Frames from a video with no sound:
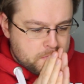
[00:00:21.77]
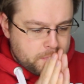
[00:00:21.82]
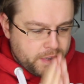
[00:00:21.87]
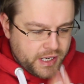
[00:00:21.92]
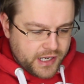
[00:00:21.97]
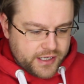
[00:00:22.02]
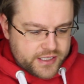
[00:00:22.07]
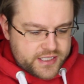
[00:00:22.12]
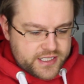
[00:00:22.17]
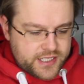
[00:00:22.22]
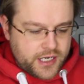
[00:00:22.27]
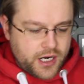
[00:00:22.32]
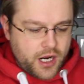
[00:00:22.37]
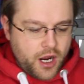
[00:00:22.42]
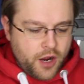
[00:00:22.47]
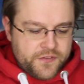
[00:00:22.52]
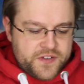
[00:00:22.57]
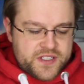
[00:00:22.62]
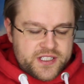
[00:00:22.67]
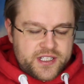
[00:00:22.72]
But
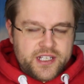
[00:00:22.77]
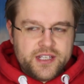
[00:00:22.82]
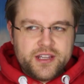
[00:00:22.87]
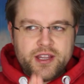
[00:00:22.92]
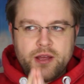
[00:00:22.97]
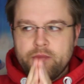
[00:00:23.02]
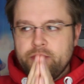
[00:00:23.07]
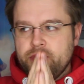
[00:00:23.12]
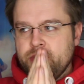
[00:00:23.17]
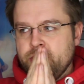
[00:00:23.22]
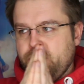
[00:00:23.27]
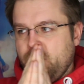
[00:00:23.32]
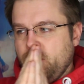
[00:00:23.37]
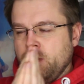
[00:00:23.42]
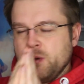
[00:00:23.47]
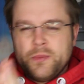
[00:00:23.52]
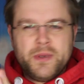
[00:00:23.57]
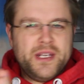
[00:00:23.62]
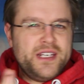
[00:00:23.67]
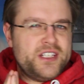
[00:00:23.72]
obviously there would
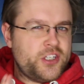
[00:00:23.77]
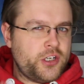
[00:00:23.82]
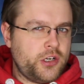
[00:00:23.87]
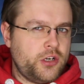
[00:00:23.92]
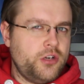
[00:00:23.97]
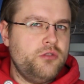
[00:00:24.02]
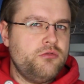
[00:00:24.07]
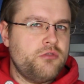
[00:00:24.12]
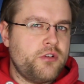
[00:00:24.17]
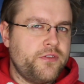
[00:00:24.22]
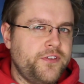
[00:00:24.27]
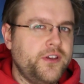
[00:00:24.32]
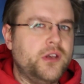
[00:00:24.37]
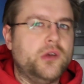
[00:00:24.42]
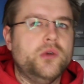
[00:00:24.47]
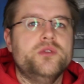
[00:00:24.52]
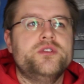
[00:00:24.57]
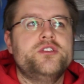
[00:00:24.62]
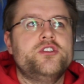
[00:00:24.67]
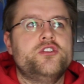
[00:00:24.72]
probably be two
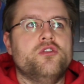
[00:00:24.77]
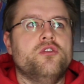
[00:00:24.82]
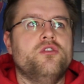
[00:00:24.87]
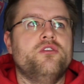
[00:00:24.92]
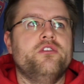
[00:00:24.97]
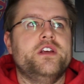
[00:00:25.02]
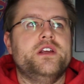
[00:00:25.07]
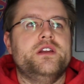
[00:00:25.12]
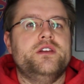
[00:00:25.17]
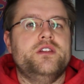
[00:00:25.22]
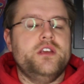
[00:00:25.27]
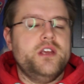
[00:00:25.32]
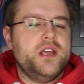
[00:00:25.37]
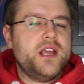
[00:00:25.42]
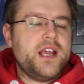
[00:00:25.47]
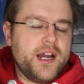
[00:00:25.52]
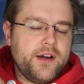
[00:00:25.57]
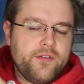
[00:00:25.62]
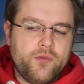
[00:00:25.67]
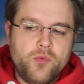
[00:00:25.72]
reviews during
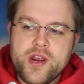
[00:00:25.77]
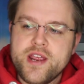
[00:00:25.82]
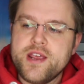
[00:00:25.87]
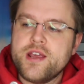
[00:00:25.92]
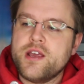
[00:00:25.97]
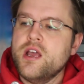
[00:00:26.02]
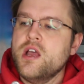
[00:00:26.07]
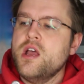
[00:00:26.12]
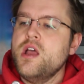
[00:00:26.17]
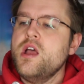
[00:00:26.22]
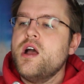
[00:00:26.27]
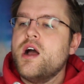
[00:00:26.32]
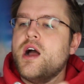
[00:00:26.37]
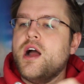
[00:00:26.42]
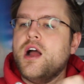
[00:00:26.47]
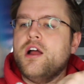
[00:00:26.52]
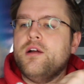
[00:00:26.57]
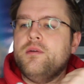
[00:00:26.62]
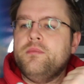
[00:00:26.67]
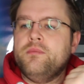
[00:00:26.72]
the kind of week.
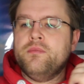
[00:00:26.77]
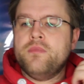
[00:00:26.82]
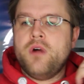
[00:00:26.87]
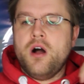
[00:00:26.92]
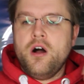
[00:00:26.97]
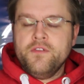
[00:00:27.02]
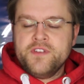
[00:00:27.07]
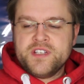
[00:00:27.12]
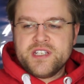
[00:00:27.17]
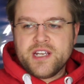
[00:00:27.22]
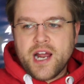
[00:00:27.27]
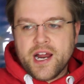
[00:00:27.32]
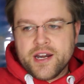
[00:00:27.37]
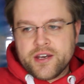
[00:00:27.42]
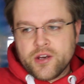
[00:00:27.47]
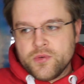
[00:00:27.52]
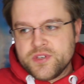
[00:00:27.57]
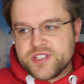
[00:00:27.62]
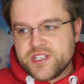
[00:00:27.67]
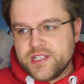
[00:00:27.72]
Obviously I
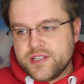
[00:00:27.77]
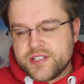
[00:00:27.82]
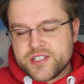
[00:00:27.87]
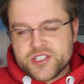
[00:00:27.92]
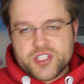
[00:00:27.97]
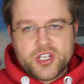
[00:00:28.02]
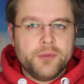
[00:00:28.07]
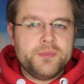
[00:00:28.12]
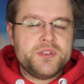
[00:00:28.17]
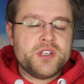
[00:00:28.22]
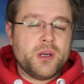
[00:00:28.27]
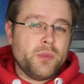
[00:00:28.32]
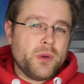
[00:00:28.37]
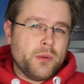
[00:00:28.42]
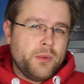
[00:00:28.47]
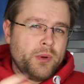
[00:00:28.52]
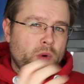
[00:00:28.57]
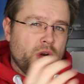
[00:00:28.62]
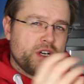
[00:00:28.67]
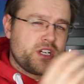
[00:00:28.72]
don't see the sub, so I'm
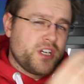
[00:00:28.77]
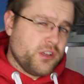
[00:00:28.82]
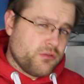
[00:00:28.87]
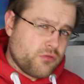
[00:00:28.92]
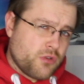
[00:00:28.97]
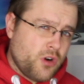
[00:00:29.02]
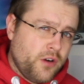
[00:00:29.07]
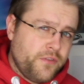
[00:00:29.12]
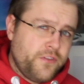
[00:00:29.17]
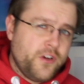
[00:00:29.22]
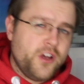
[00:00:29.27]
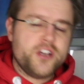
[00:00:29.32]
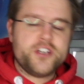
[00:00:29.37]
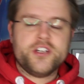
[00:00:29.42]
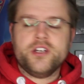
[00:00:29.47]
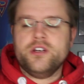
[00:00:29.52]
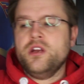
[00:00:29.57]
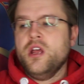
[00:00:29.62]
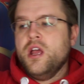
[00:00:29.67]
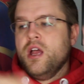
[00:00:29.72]
going to be watching the raw
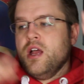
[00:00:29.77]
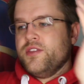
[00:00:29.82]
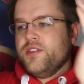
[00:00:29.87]
version.